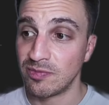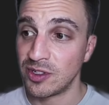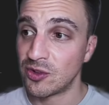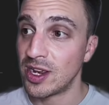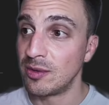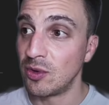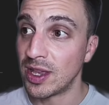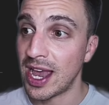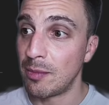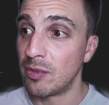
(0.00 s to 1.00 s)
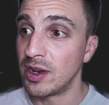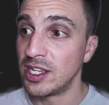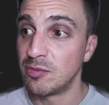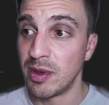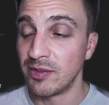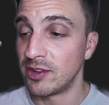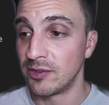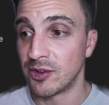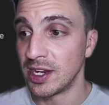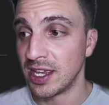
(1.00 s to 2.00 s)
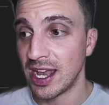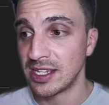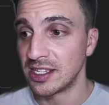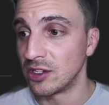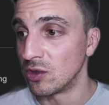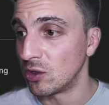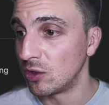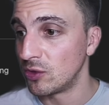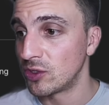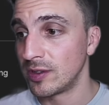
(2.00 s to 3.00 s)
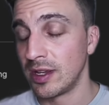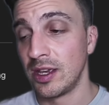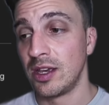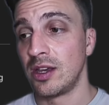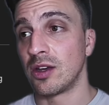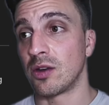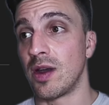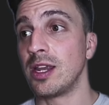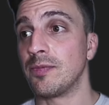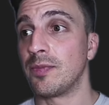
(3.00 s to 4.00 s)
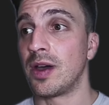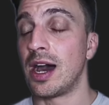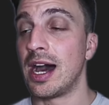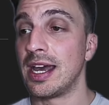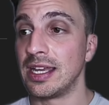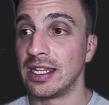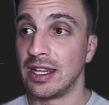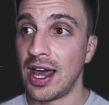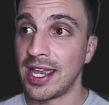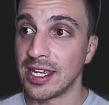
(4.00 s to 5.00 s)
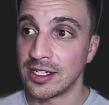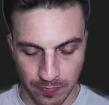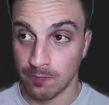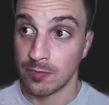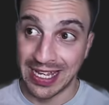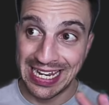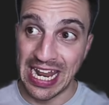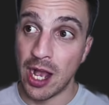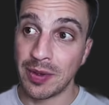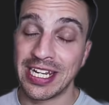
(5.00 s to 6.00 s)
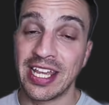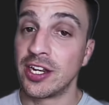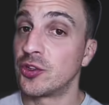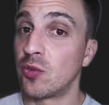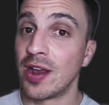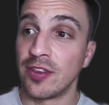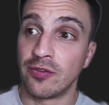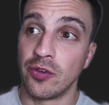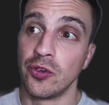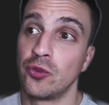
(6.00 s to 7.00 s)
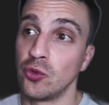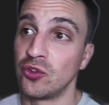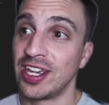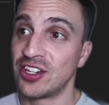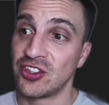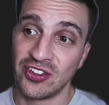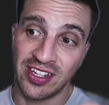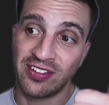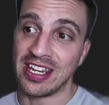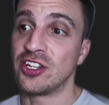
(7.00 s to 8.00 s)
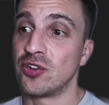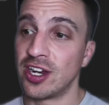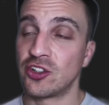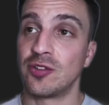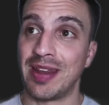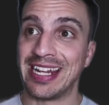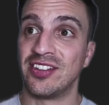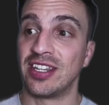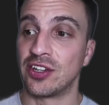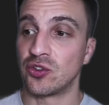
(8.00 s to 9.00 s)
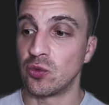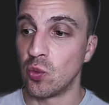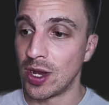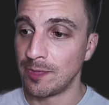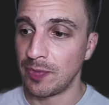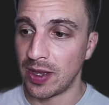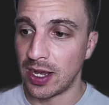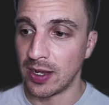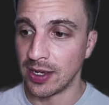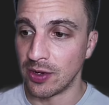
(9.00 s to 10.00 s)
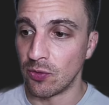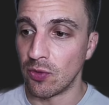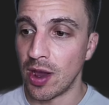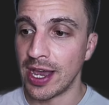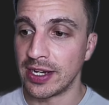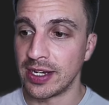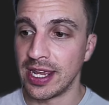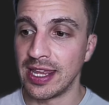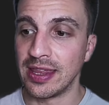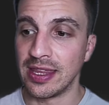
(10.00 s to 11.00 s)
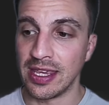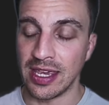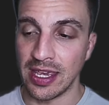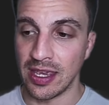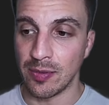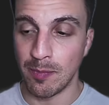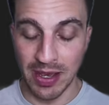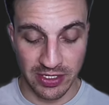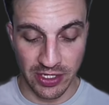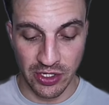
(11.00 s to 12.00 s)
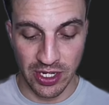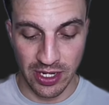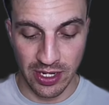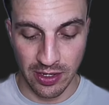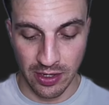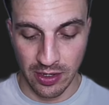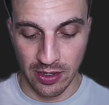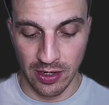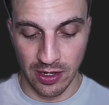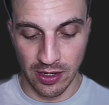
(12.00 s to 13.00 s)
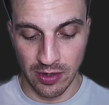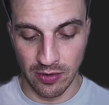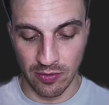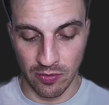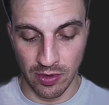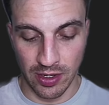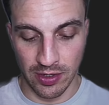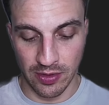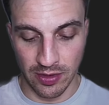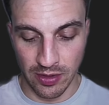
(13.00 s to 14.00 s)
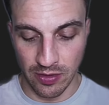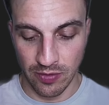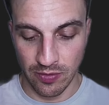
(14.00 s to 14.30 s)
trainable cat breeds, benefit of training cats, and a conclusion. Great, I like it. Now I'm going to get it to write the first two sections. That's the introduction and section one. I'm going to write it in the message here. Now write the